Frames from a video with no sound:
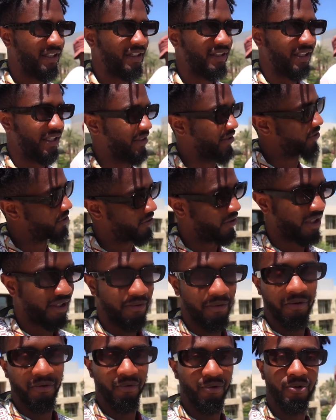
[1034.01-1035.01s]
There's strict
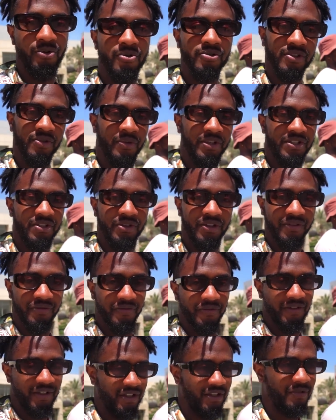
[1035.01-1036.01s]
on rules on what you can
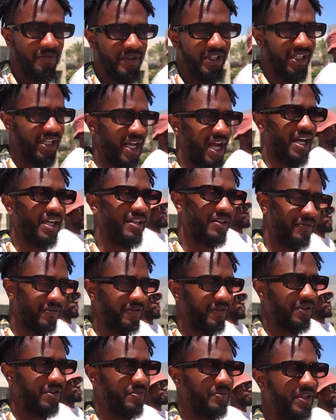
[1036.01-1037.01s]
film and not can
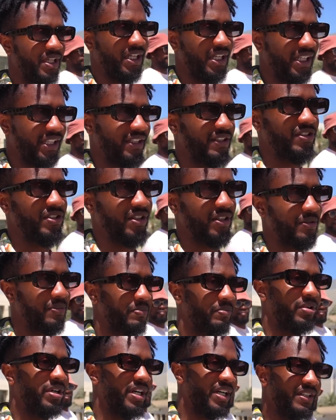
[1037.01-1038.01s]
film in Egypt,
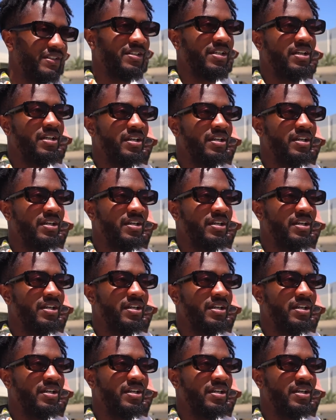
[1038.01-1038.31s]
but